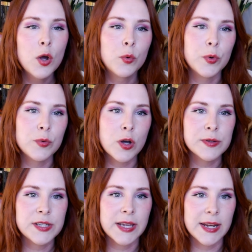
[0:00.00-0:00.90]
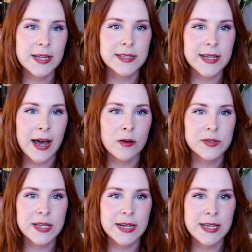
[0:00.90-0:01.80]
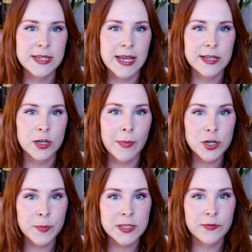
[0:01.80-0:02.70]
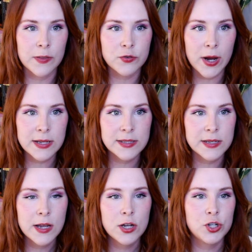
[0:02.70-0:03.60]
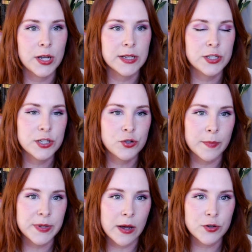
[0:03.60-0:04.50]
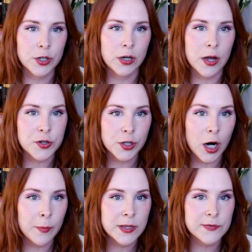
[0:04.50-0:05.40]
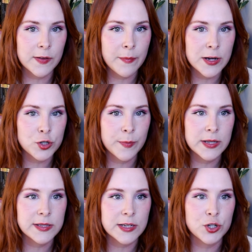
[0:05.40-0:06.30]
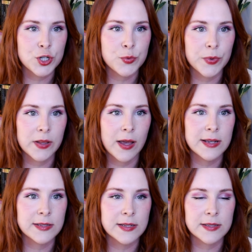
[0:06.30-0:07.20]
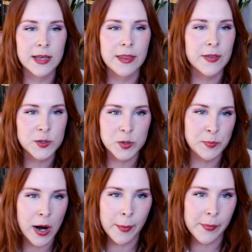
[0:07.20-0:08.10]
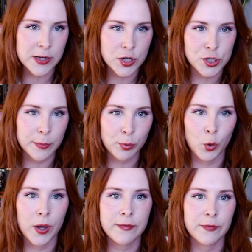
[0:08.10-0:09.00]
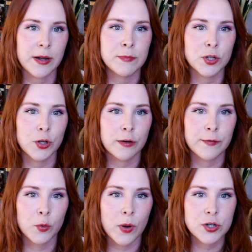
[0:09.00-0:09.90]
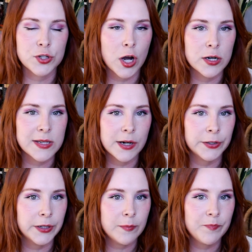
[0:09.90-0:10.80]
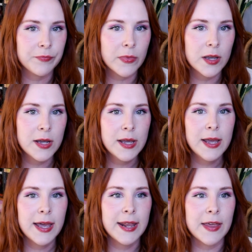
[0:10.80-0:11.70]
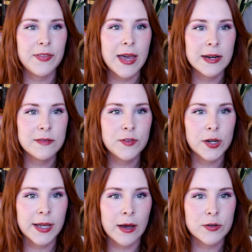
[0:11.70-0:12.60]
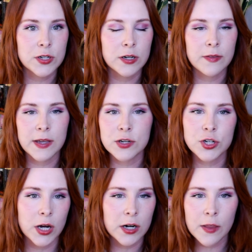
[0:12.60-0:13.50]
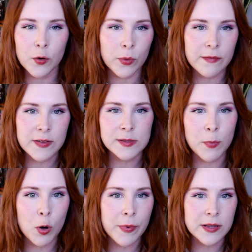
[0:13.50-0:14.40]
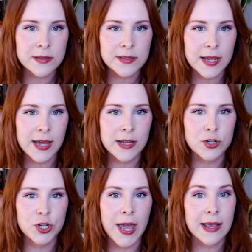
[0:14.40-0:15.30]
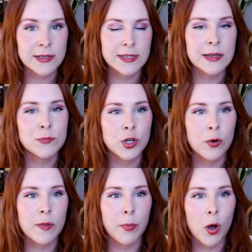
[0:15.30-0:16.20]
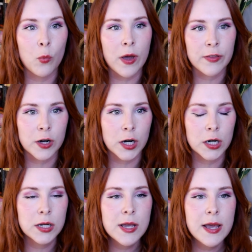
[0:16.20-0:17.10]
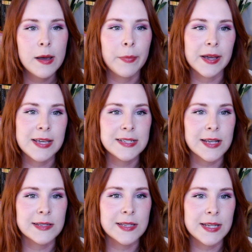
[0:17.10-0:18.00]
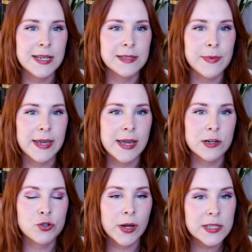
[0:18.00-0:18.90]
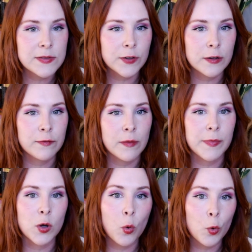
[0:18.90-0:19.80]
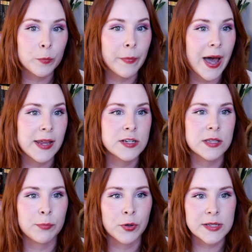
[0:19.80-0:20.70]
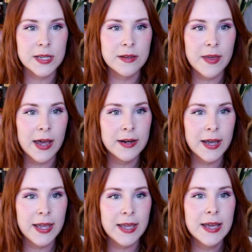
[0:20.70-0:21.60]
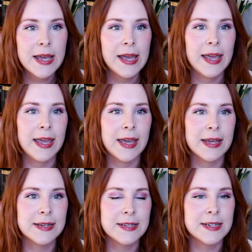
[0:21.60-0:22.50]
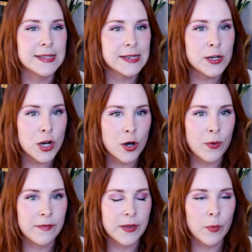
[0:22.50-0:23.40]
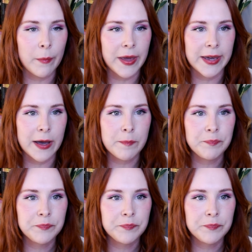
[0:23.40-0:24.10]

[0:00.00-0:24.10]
Rune goes to Gideon's house, and he takes her measurements for the dress. She has to strip down to her undergarments for the measurements, and she realizes that this was probably just a ploy for him to look for witch scars on her. And at the end of their encounter, they share another one of these moments, and she asks him to go to the ball with her. But he says that he's making a transfer from the old mine to the prison that night, and doesn't know if he will make it.